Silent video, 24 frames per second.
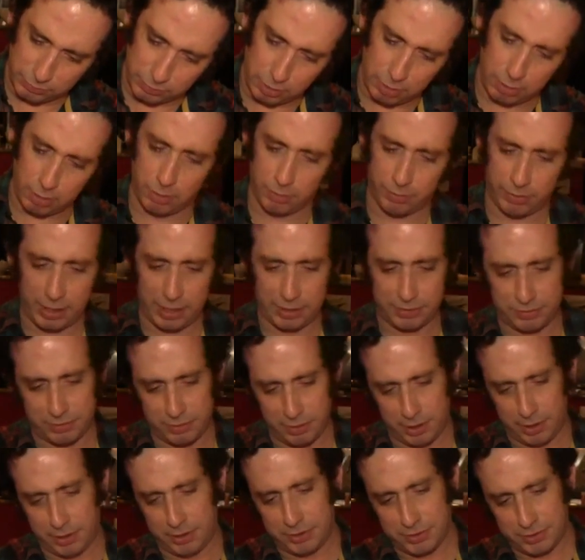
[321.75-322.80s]
Oh, that's
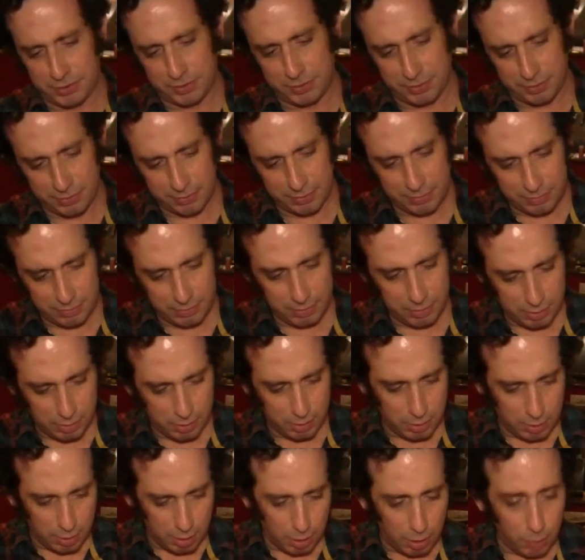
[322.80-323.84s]
nice.
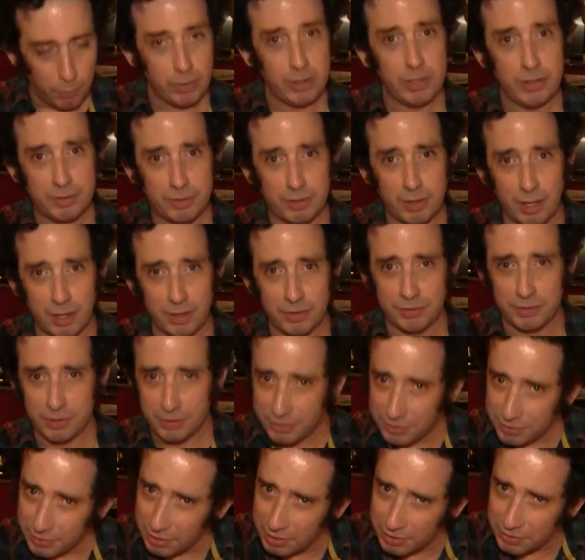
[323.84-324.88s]
And when it does,
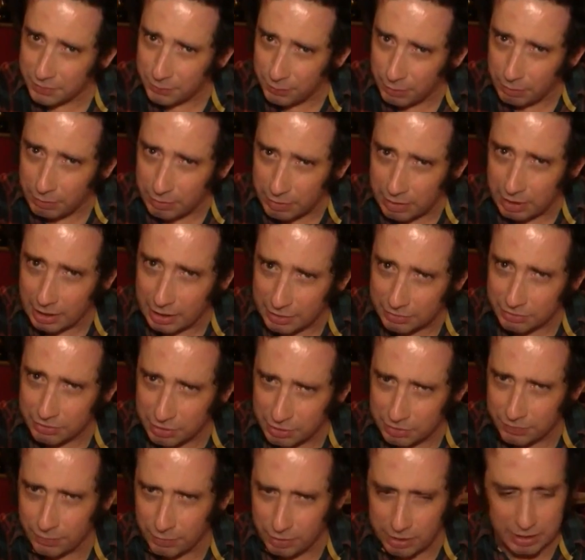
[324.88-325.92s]
it suds very nice.
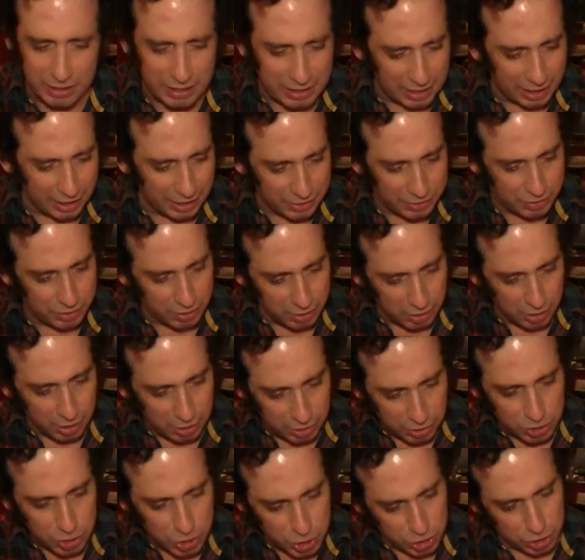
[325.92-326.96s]
It's very nice,
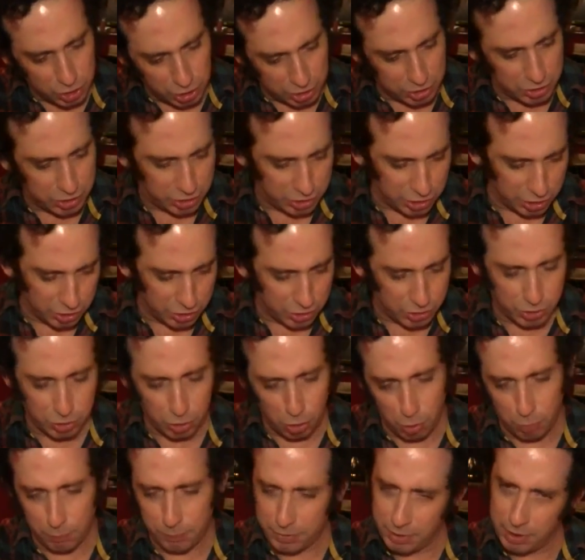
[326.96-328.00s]
sudsy
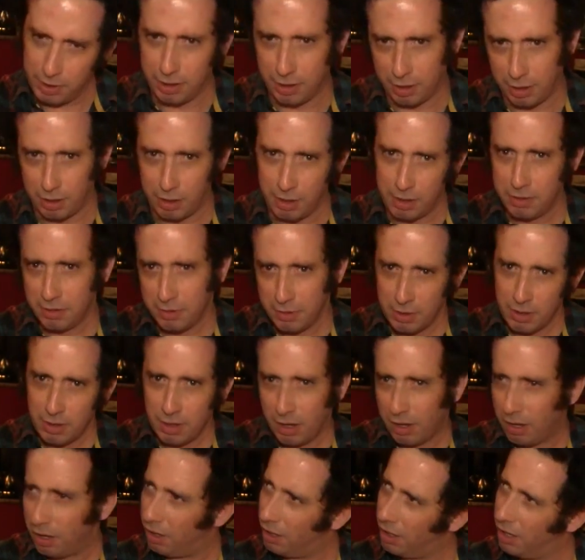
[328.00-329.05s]
soap here.
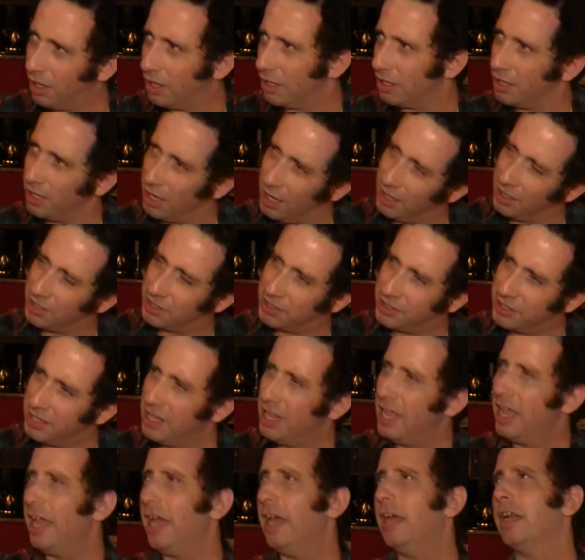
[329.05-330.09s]
Ah, yes.
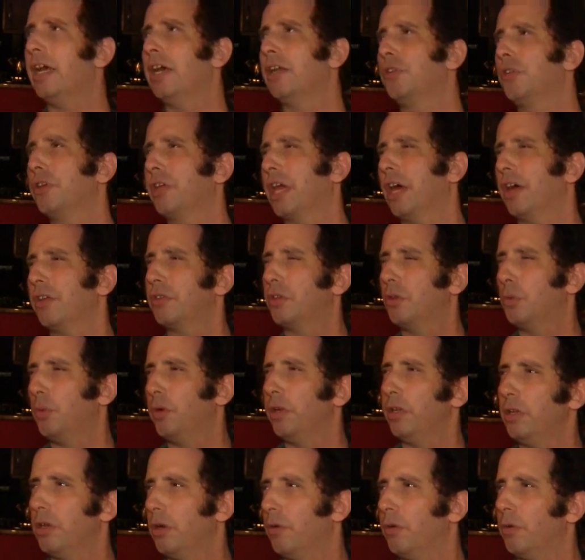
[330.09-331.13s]
And I look out the
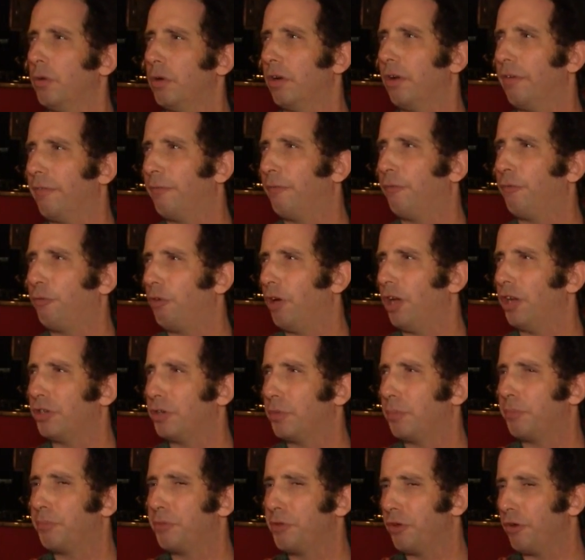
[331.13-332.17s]
window, and what a
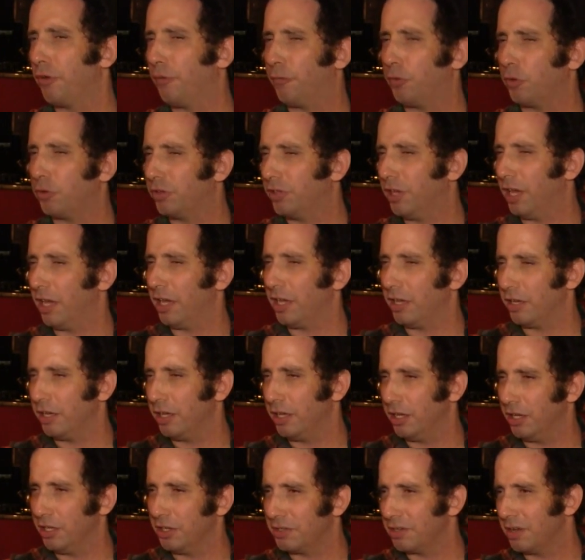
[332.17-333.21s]
fresh, beautiful day it
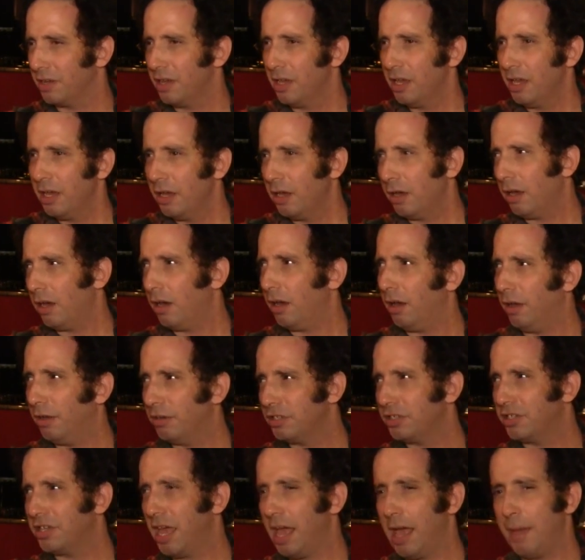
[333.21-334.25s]
is. Ah,
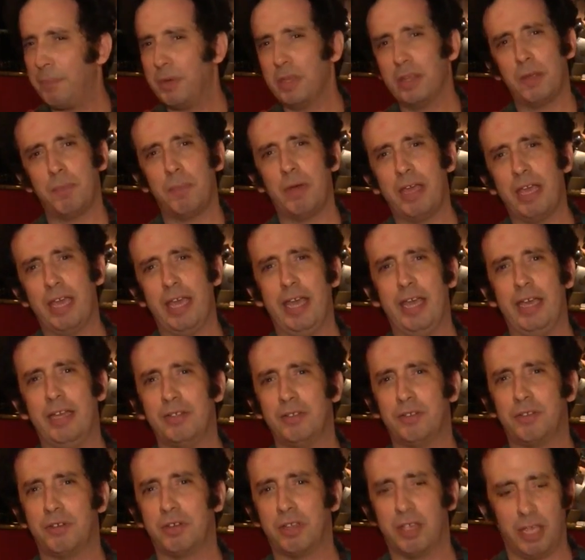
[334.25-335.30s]
just happy that my
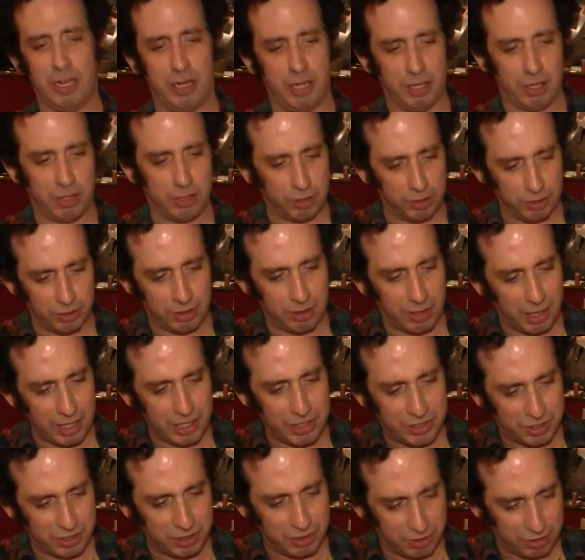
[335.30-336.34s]
hands are getting
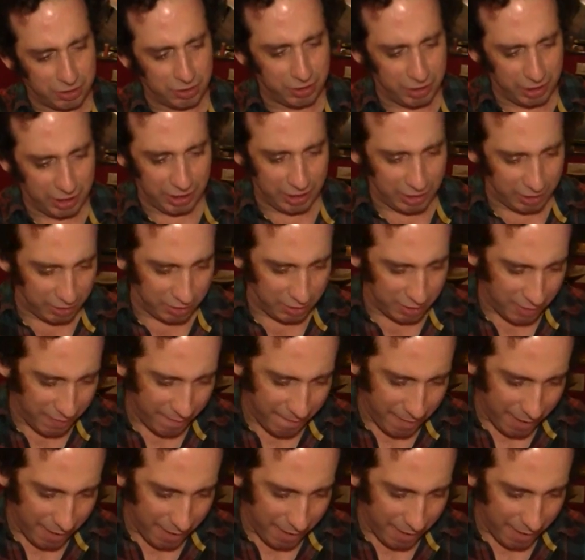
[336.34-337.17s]
nice and clean.